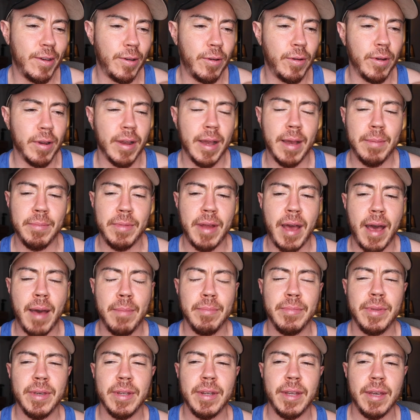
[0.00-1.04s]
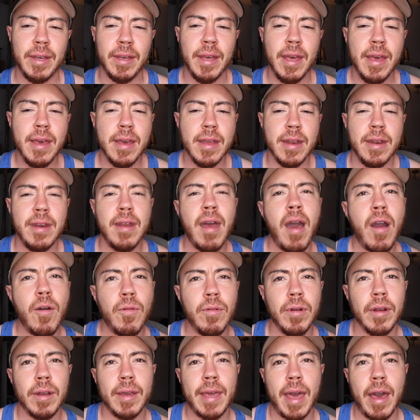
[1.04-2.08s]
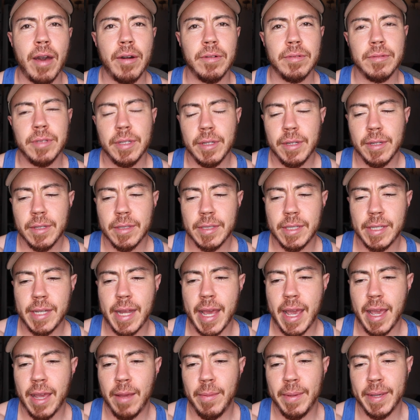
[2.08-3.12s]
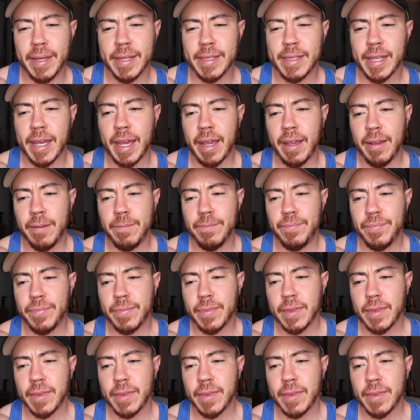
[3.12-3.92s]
or I'm gonna not work out today because I